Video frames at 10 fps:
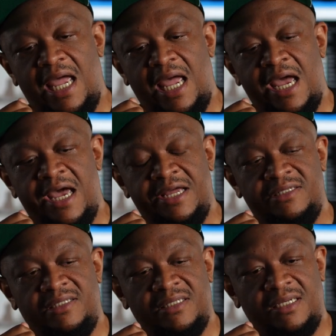
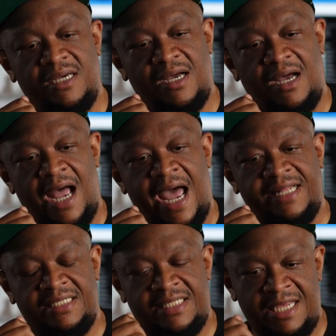And I
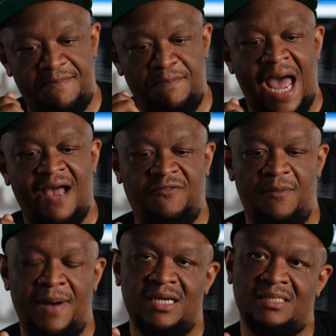had to sit back for
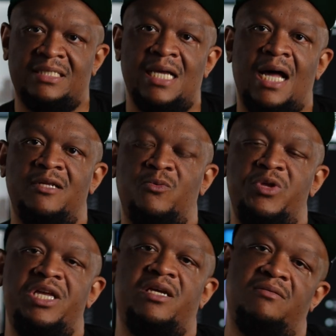about a solid
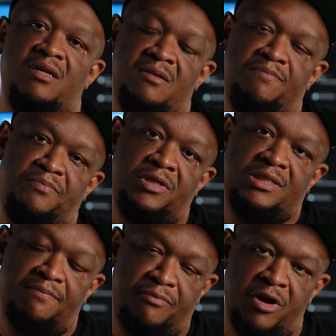week and put
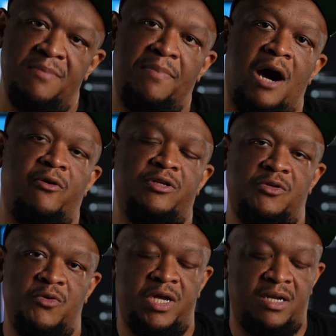some brain power
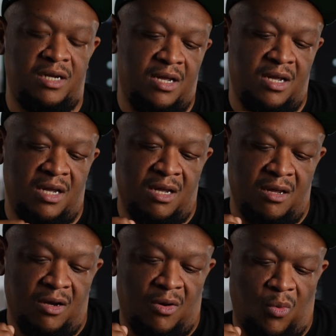to it.
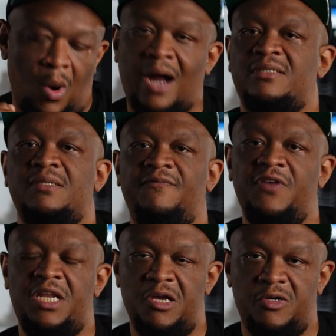Watch some
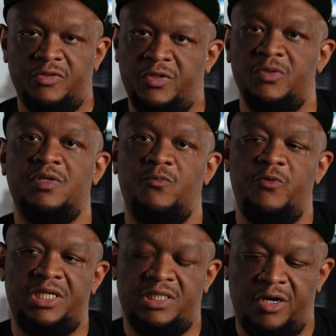videos, do some
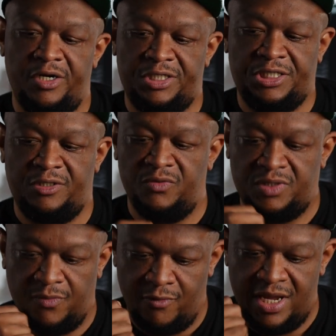research, do
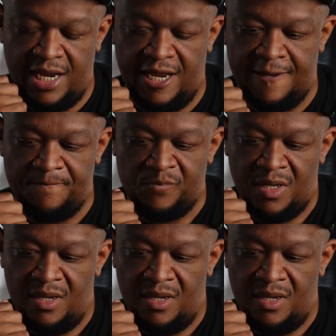some reading.